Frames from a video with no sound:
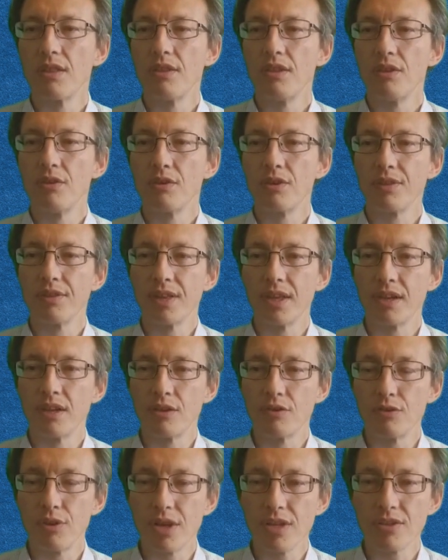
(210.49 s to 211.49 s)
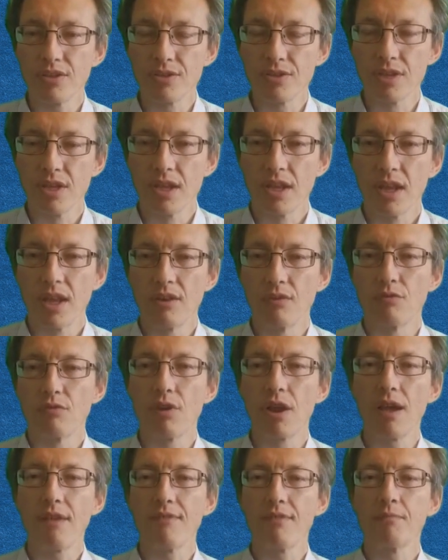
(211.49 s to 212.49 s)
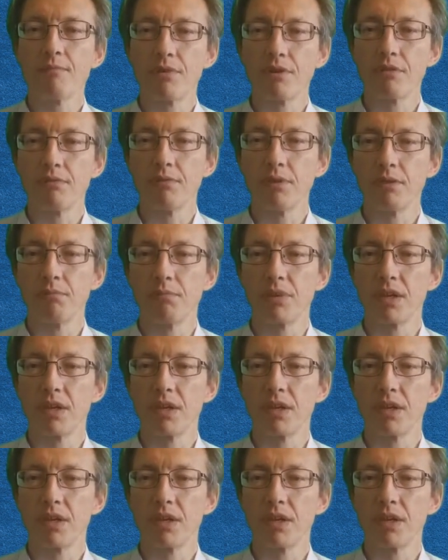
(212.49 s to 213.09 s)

that you can then address and drive improvement,